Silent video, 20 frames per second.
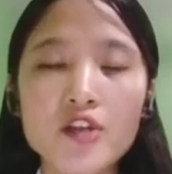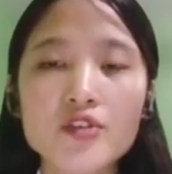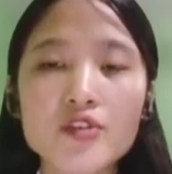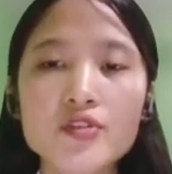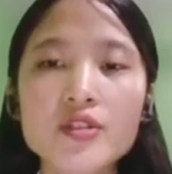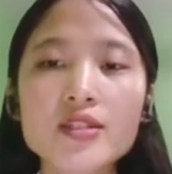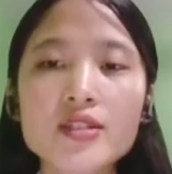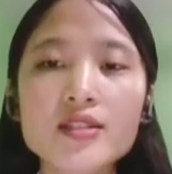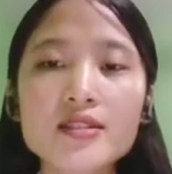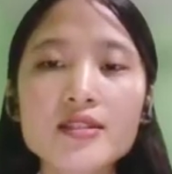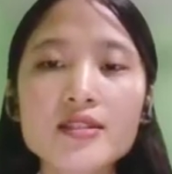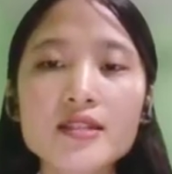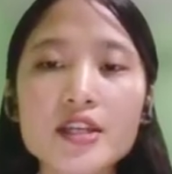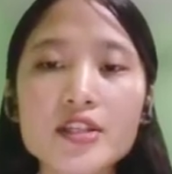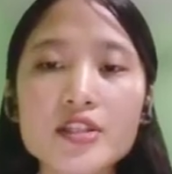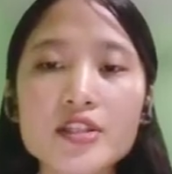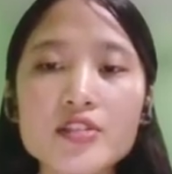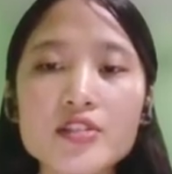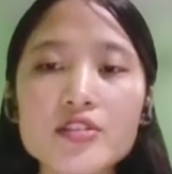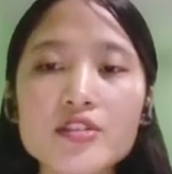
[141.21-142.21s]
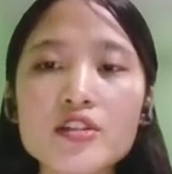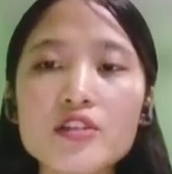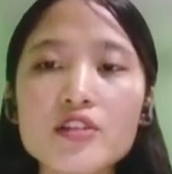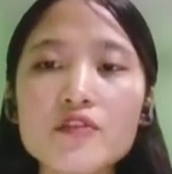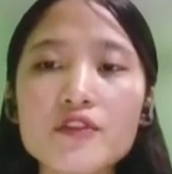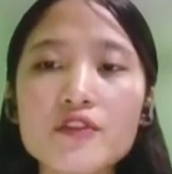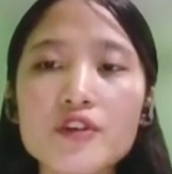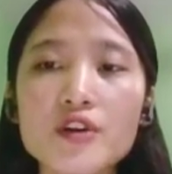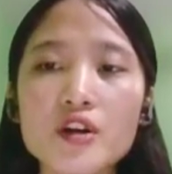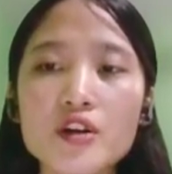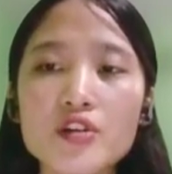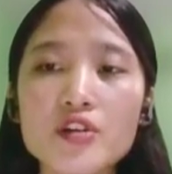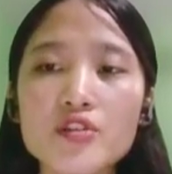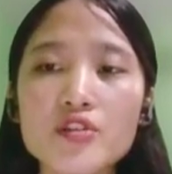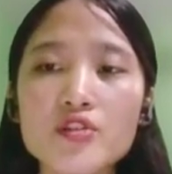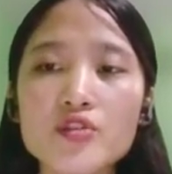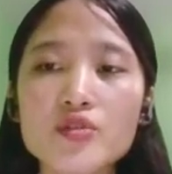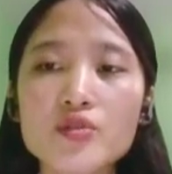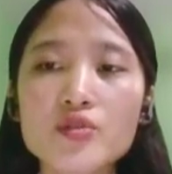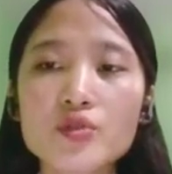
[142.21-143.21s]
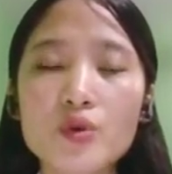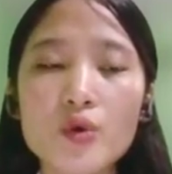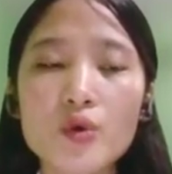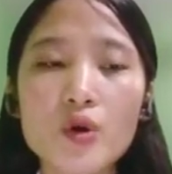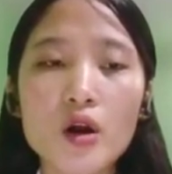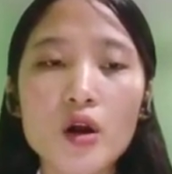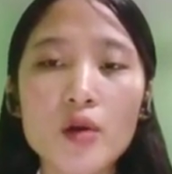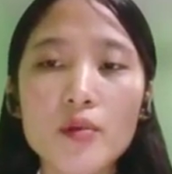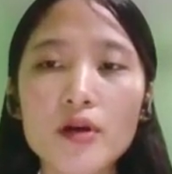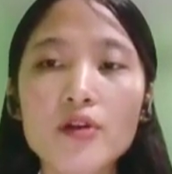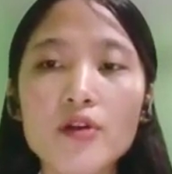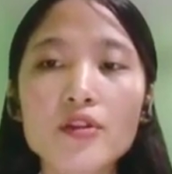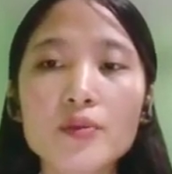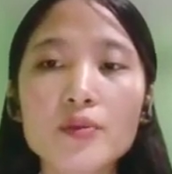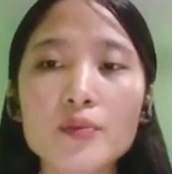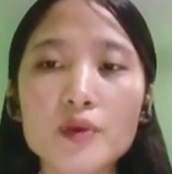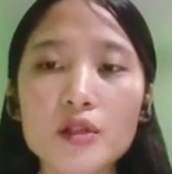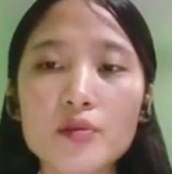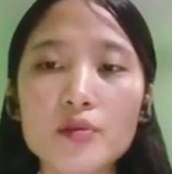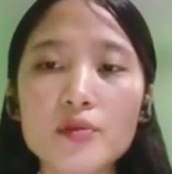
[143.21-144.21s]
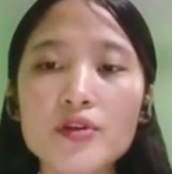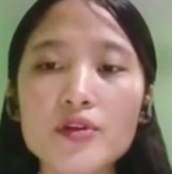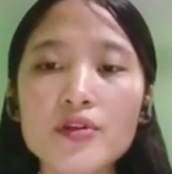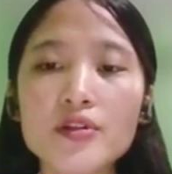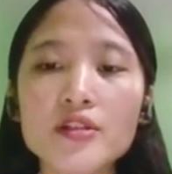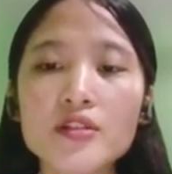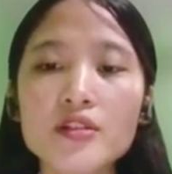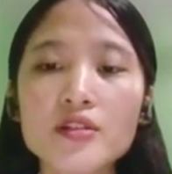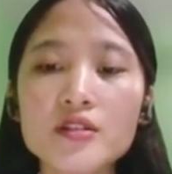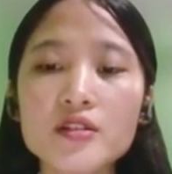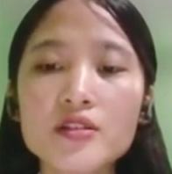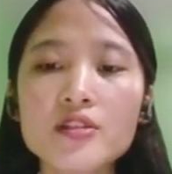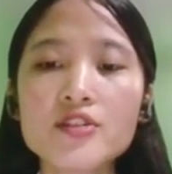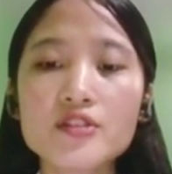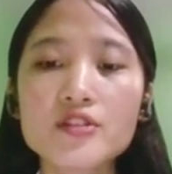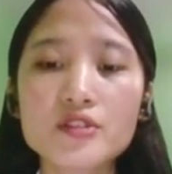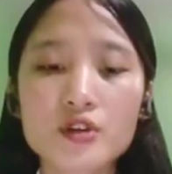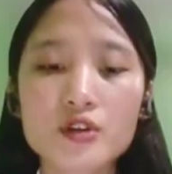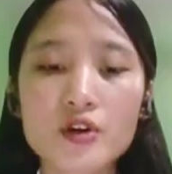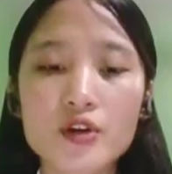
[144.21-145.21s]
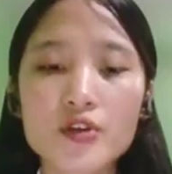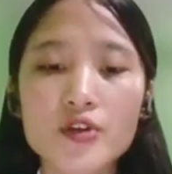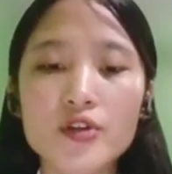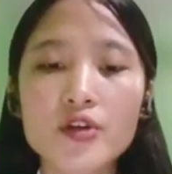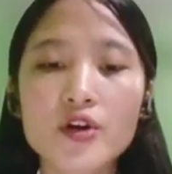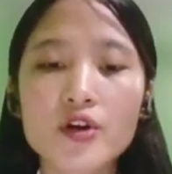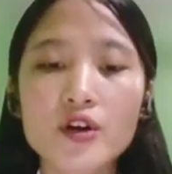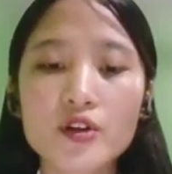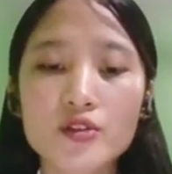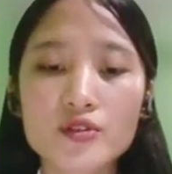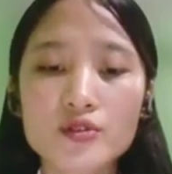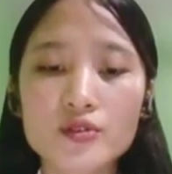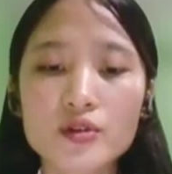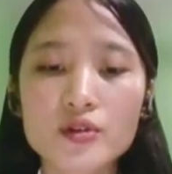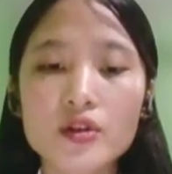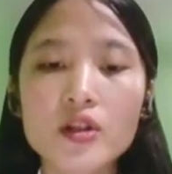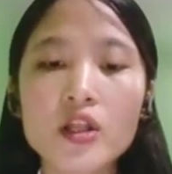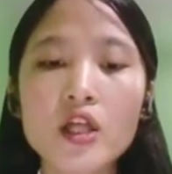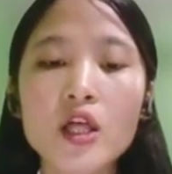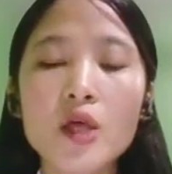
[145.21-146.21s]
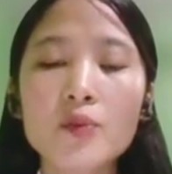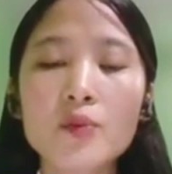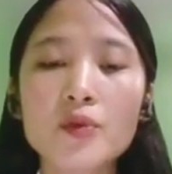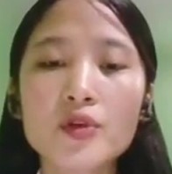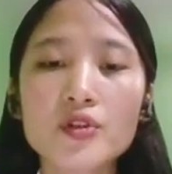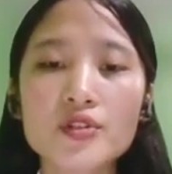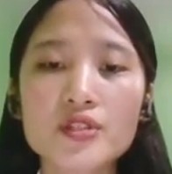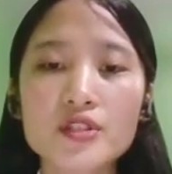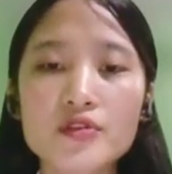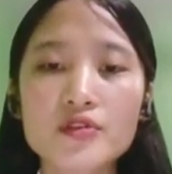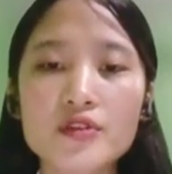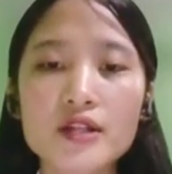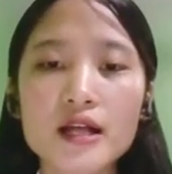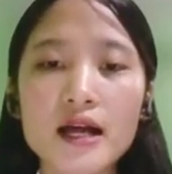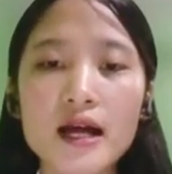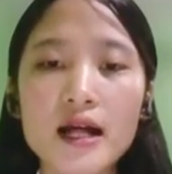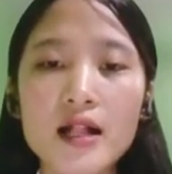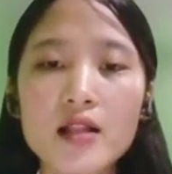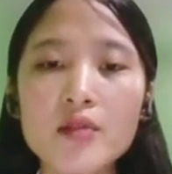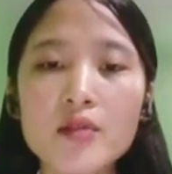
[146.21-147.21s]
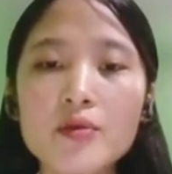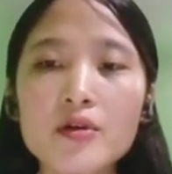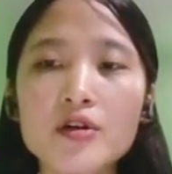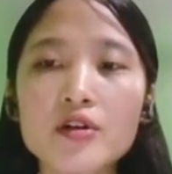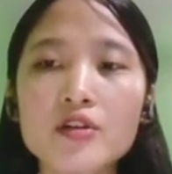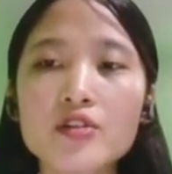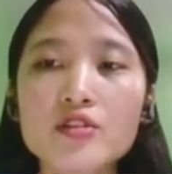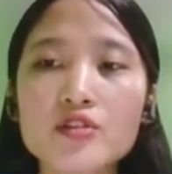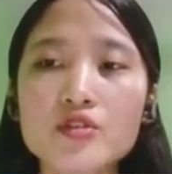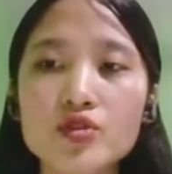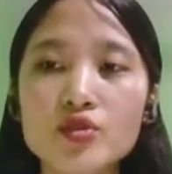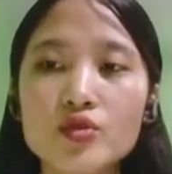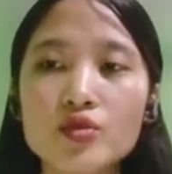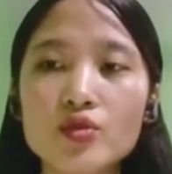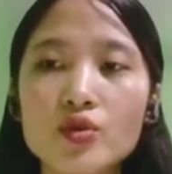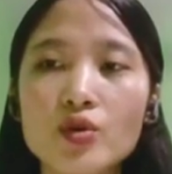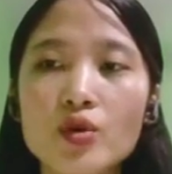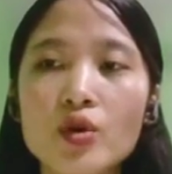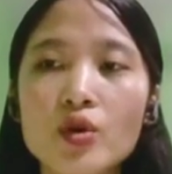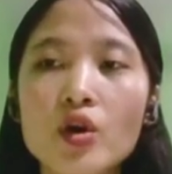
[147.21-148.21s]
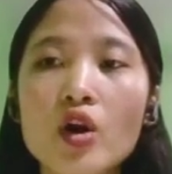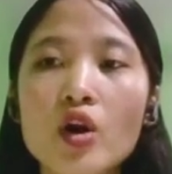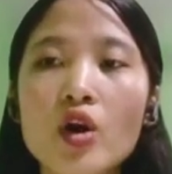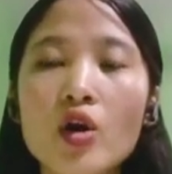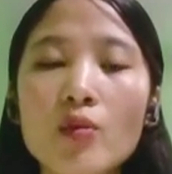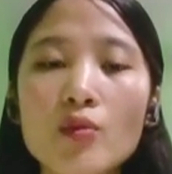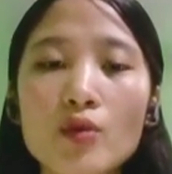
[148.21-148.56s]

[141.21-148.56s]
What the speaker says: So it is essential for us to know about the pulmonary disorder also because it will help us to know